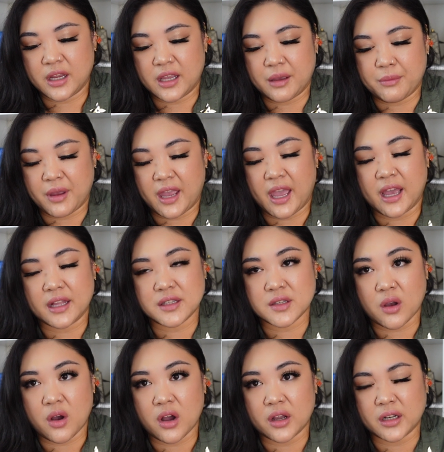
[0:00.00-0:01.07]
get my hands
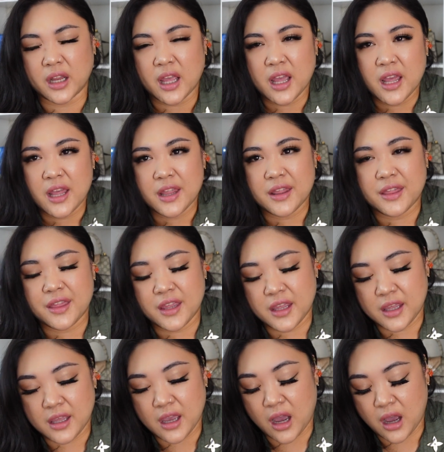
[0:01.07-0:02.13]
on
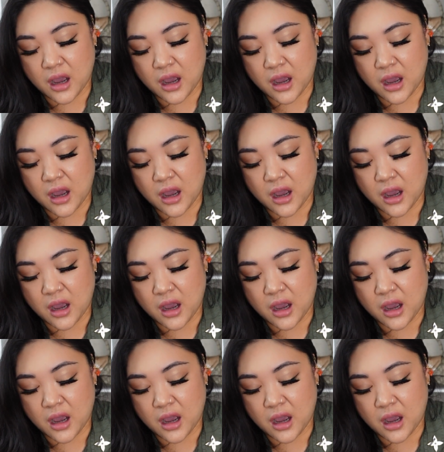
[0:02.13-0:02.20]
the